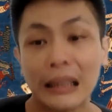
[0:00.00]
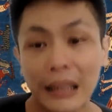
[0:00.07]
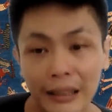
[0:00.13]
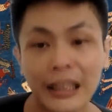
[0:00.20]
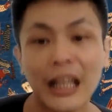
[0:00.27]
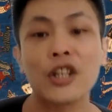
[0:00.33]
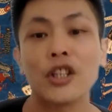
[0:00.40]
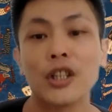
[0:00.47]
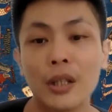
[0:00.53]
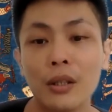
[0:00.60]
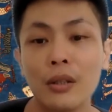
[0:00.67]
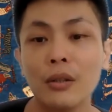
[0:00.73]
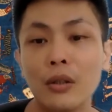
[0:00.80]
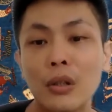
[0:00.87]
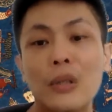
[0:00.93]

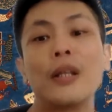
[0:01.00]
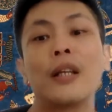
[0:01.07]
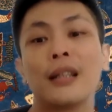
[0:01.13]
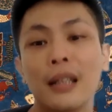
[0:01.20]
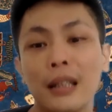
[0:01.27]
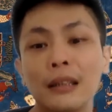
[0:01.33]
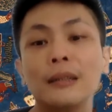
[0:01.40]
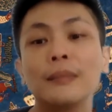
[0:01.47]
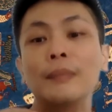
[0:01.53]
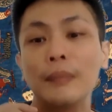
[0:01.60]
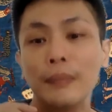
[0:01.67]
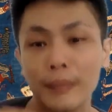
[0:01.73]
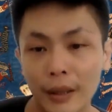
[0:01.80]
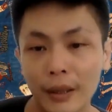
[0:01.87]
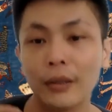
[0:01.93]
attention to the term
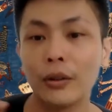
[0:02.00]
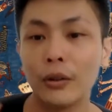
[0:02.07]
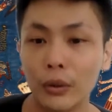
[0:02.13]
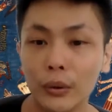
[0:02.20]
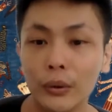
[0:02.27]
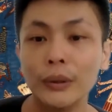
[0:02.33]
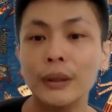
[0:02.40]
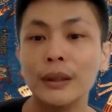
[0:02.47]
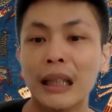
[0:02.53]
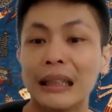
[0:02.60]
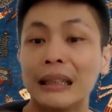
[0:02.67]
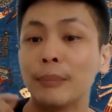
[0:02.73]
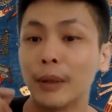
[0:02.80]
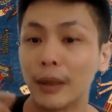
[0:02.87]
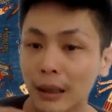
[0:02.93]
being used
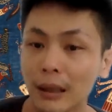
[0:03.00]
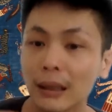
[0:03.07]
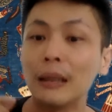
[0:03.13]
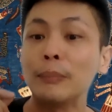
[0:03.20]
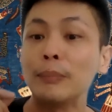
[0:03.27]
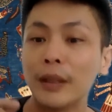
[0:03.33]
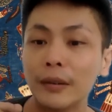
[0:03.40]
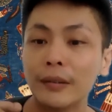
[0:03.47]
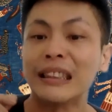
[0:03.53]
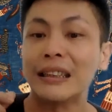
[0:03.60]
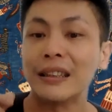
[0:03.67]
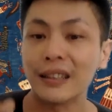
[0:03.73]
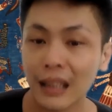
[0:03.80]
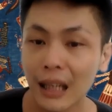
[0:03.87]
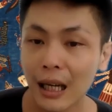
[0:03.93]
at a particular period
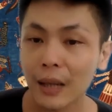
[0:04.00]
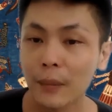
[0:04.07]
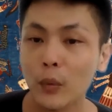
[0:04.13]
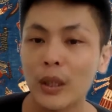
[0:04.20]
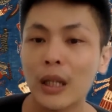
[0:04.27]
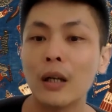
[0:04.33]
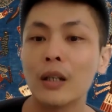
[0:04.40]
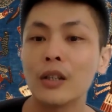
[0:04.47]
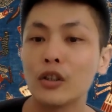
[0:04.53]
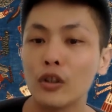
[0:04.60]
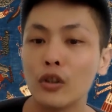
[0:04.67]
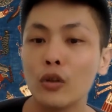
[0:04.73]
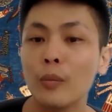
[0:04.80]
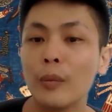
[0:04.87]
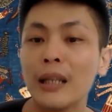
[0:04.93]
in time without
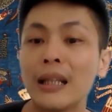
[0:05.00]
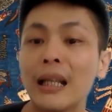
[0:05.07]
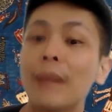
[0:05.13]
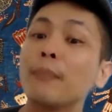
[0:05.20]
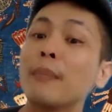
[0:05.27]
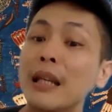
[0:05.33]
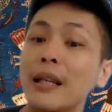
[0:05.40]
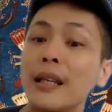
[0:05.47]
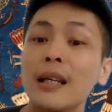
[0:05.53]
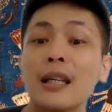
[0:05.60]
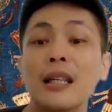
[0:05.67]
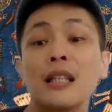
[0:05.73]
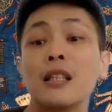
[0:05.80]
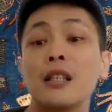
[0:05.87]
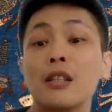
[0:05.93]
assuming that meaning
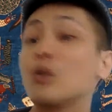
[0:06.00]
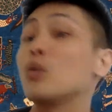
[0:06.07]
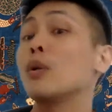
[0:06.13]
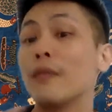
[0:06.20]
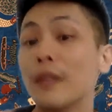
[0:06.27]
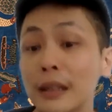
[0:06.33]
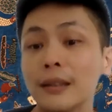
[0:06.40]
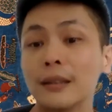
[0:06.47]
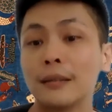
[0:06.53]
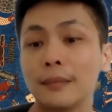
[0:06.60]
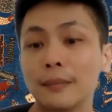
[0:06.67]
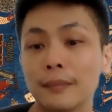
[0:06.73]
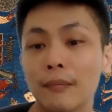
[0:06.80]
is universal.